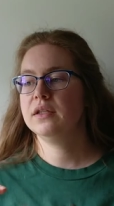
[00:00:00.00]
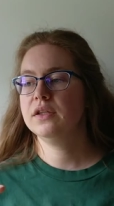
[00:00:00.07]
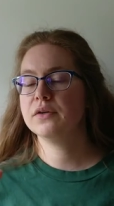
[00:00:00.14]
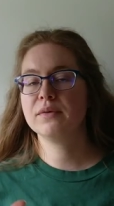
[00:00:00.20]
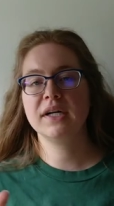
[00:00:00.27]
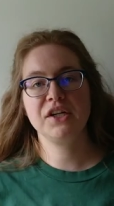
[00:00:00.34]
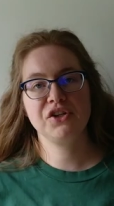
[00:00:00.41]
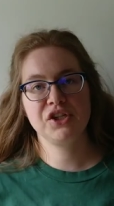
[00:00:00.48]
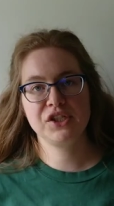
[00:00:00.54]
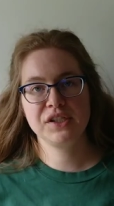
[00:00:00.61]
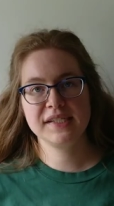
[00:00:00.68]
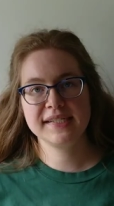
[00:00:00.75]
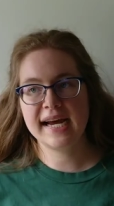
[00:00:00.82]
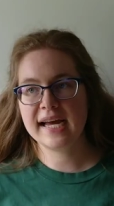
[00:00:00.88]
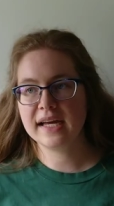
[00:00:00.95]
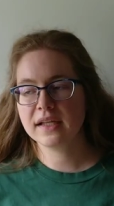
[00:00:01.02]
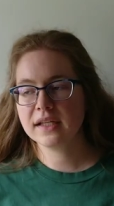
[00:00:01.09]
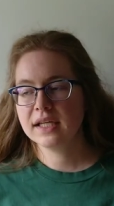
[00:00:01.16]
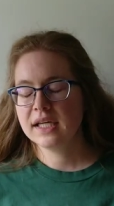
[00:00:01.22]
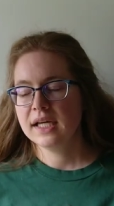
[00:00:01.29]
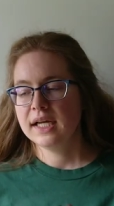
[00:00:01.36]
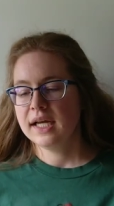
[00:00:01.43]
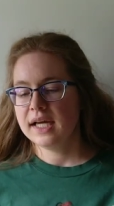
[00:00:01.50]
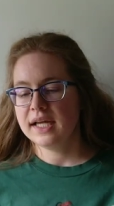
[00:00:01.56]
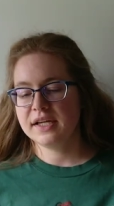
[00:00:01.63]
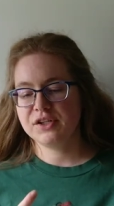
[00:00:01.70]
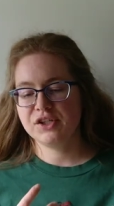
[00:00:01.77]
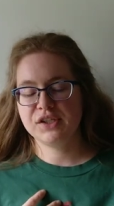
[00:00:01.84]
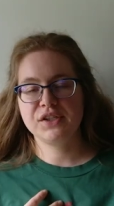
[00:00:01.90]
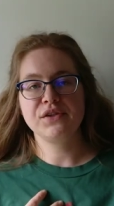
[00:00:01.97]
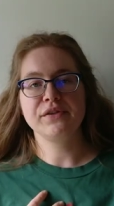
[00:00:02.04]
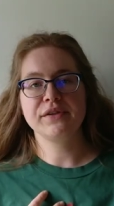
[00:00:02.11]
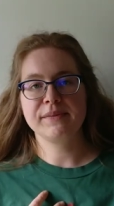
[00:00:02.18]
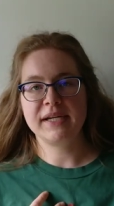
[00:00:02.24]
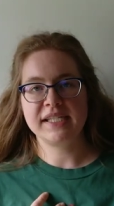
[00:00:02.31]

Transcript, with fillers: the Russian style. It just suits